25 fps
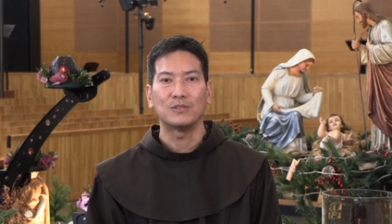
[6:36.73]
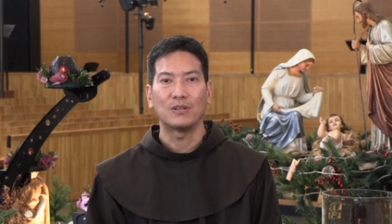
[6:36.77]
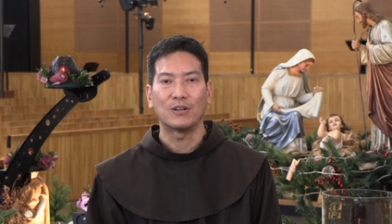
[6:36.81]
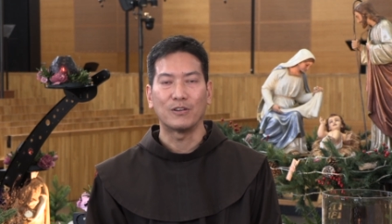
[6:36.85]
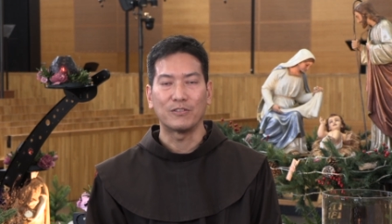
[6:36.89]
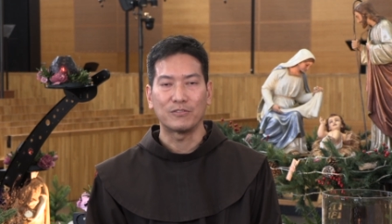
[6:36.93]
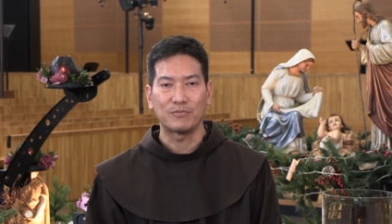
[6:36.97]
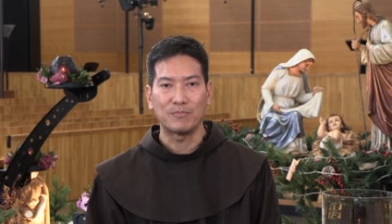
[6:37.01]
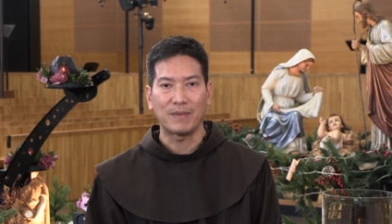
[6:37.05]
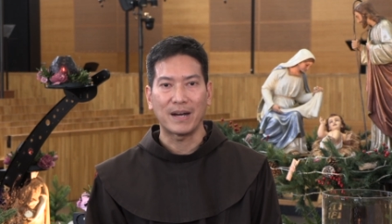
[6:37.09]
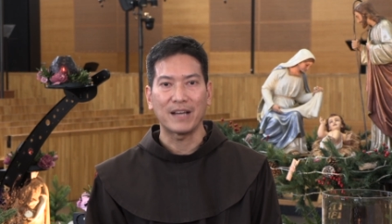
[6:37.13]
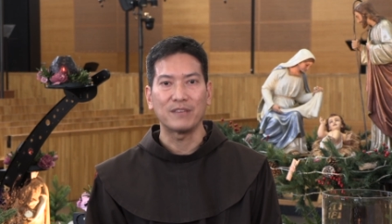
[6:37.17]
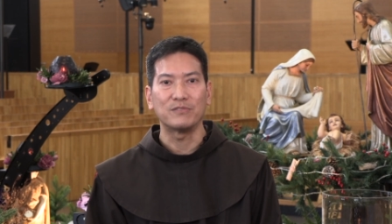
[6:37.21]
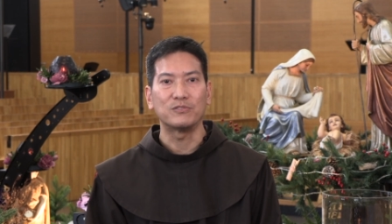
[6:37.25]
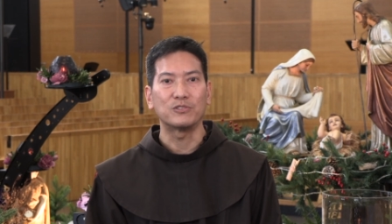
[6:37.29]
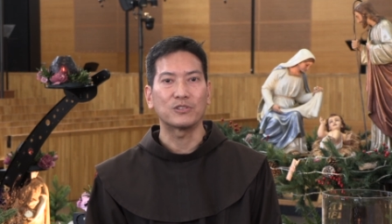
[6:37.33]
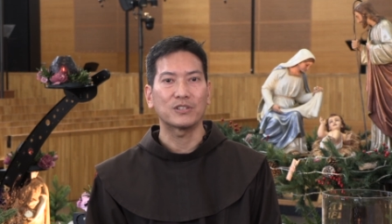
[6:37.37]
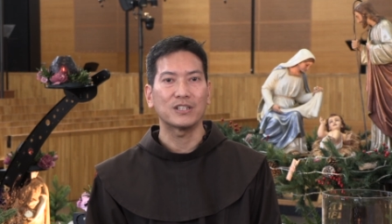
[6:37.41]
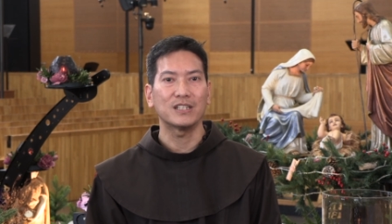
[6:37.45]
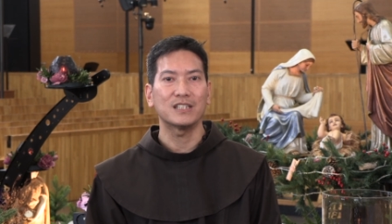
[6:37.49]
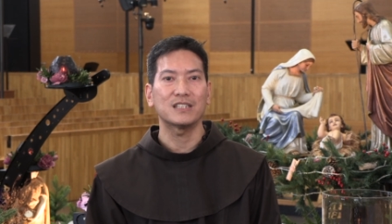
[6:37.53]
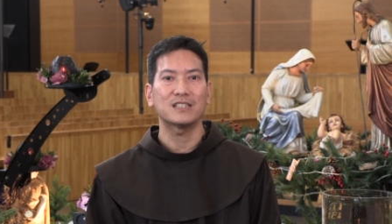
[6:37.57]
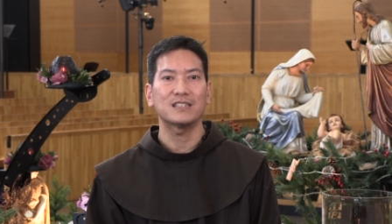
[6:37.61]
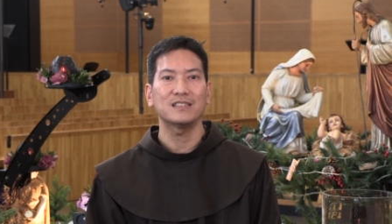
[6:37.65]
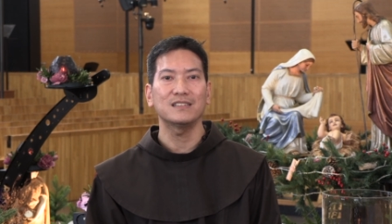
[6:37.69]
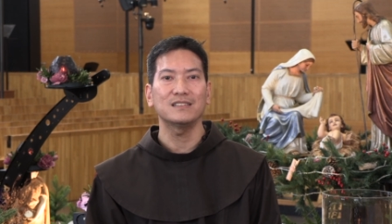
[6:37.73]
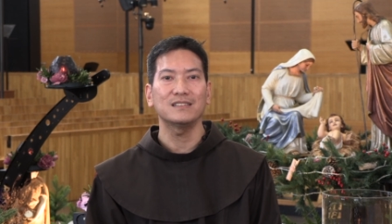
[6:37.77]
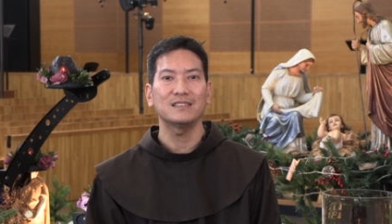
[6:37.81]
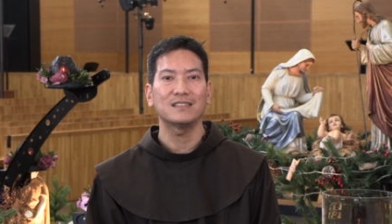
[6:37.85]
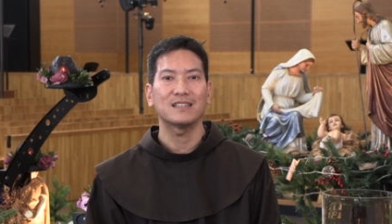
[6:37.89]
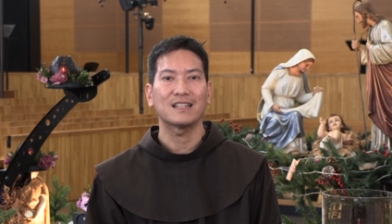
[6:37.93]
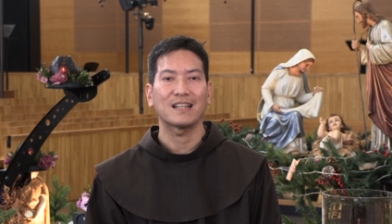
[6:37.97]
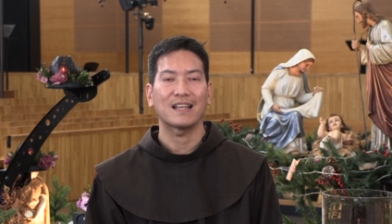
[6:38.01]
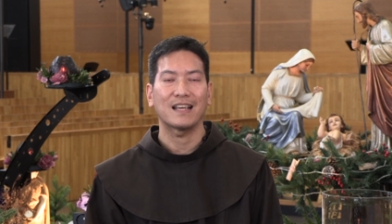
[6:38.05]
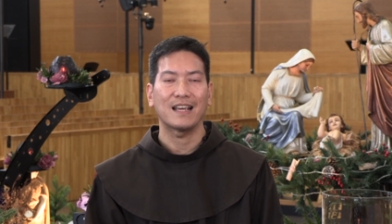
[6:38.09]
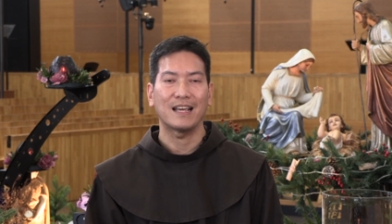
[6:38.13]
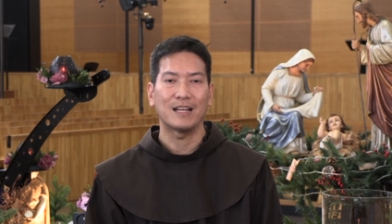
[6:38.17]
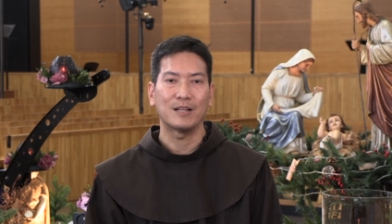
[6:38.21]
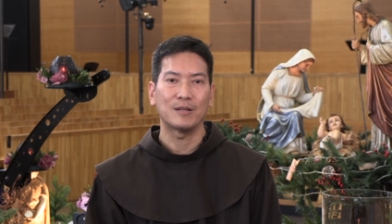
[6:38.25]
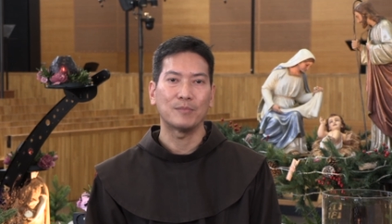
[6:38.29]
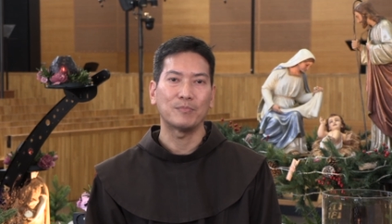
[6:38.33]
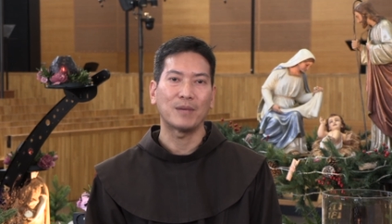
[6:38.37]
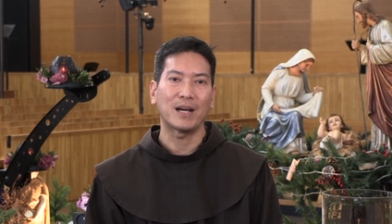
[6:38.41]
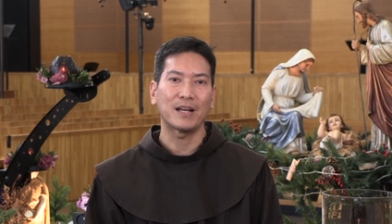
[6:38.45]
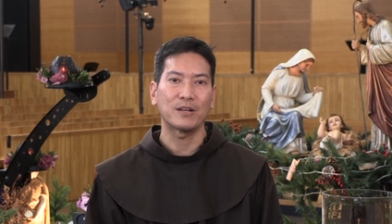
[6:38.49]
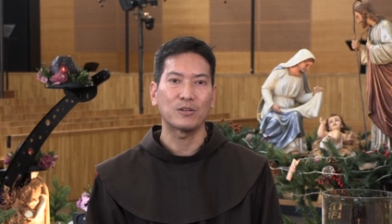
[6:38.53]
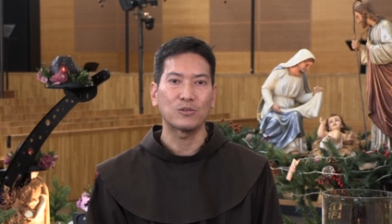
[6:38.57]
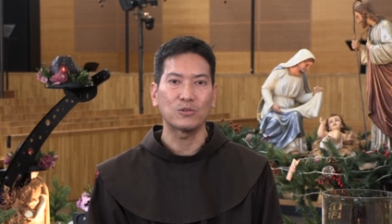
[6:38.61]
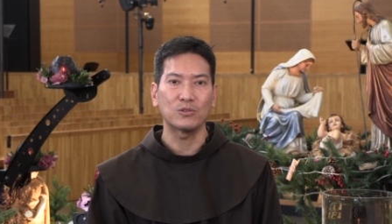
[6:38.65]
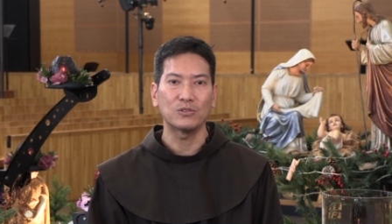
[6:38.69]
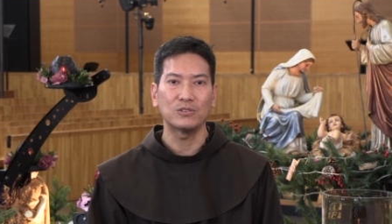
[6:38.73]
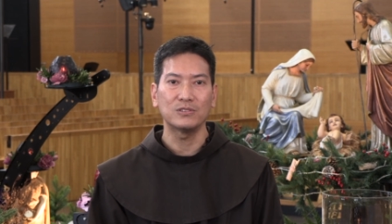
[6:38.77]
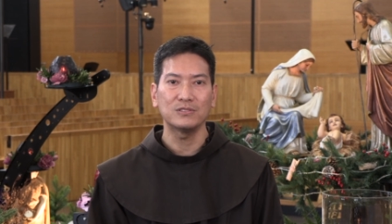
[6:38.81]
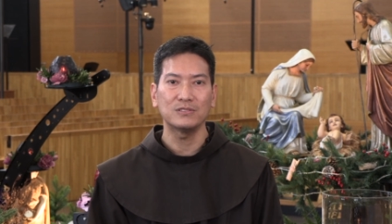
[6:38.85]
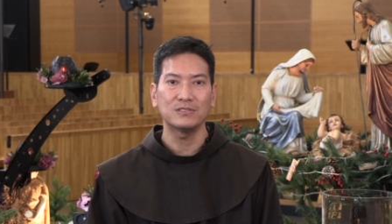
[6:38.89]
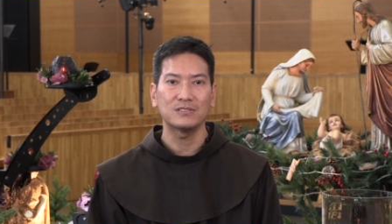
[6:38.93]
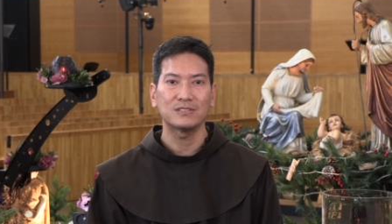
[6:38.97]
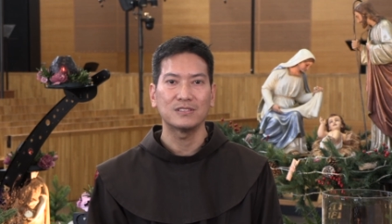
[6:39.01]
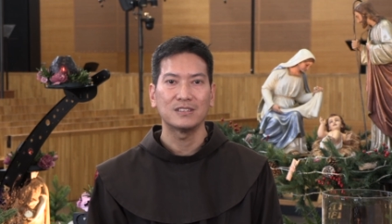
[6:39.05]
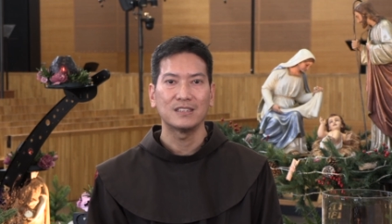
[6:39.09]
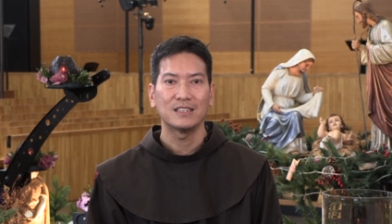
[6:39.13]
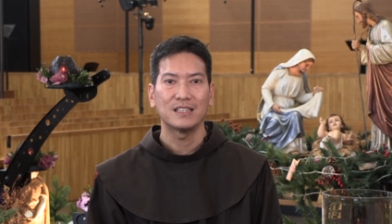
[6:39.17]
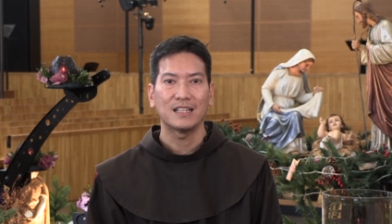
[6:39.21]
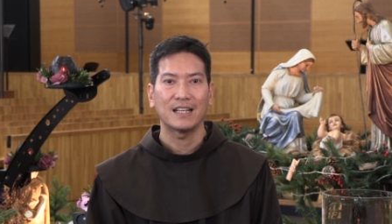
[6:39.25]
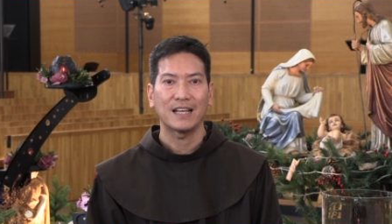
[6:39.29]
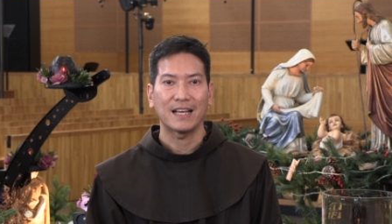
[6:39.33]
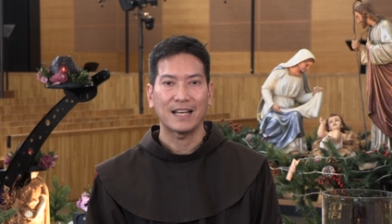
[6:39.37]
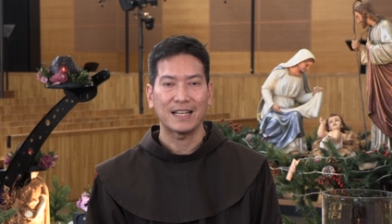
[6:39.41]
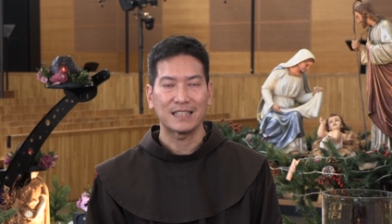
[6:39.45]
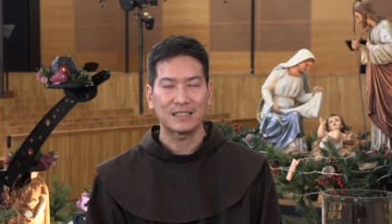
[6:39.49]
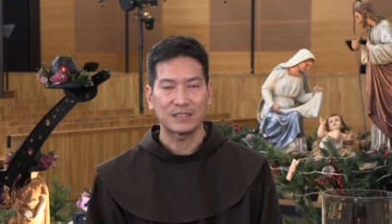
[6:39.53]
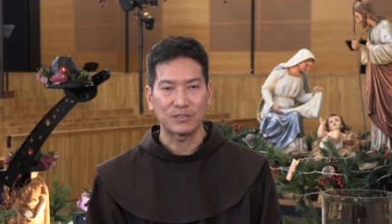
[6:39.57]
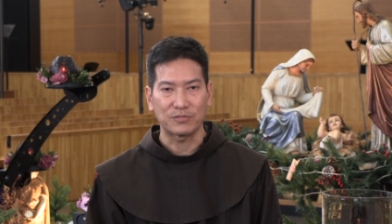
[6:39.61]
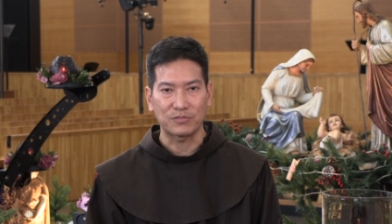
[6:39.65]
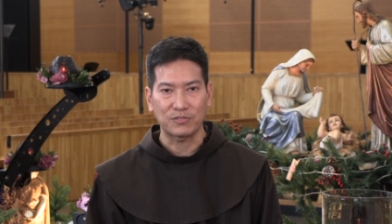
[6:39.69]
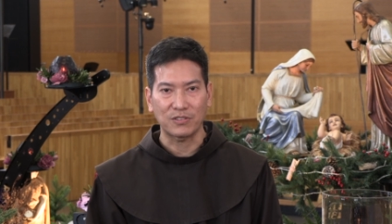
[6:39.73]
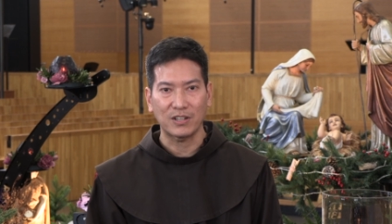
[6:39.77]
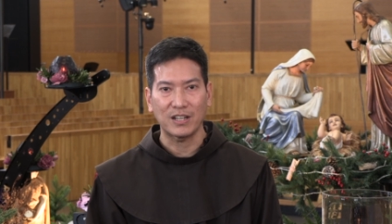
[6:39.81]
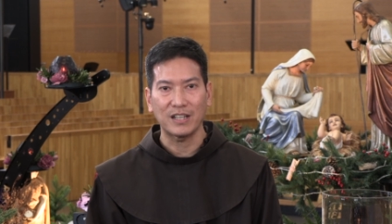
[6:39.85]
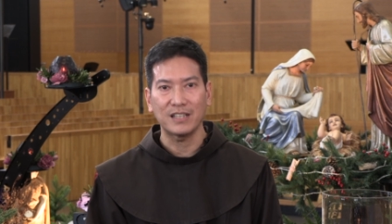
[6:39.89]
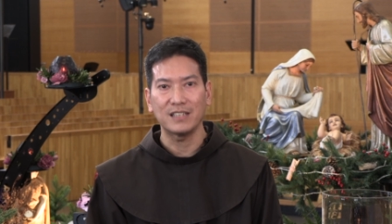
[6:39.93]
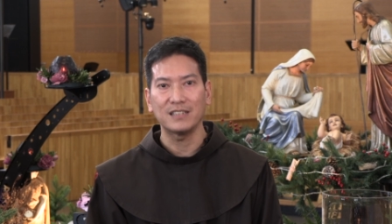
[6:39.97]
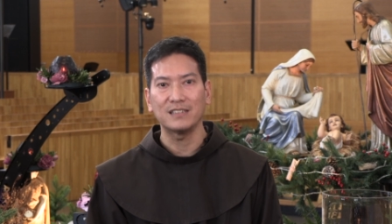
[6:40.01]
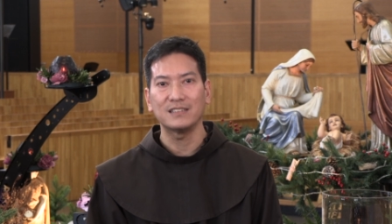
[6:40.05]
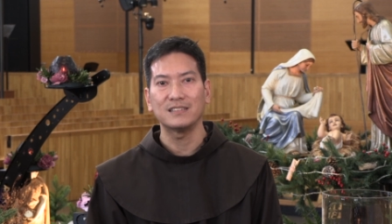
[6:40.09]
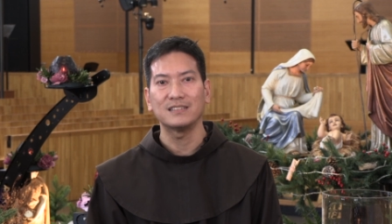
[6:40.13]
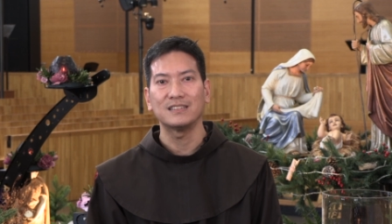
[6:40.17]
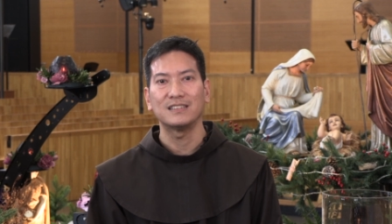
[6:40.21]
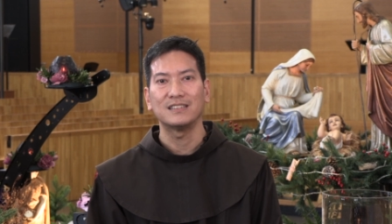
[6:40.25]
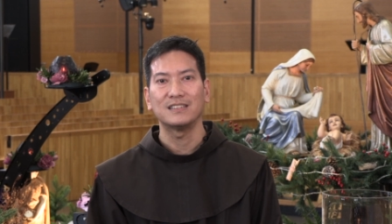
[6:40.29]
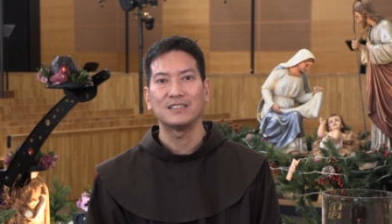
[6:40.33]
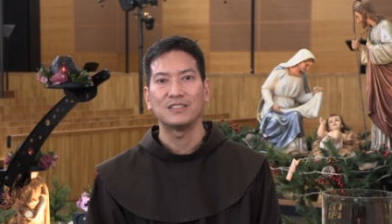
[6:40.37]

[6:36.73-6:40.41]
of my vocation and my role as a friar